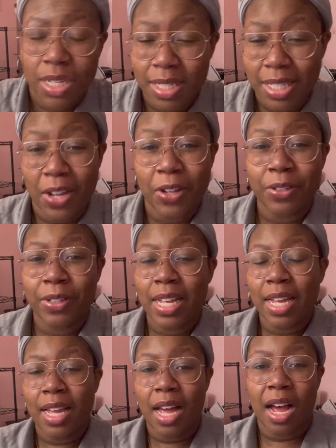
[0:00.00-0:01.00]
So
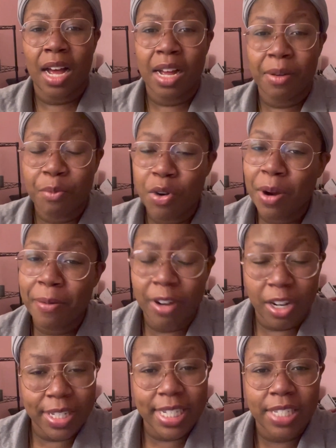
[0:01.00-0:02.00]
more
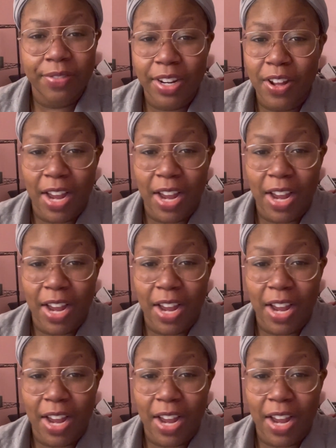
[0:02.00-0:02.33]
on this video.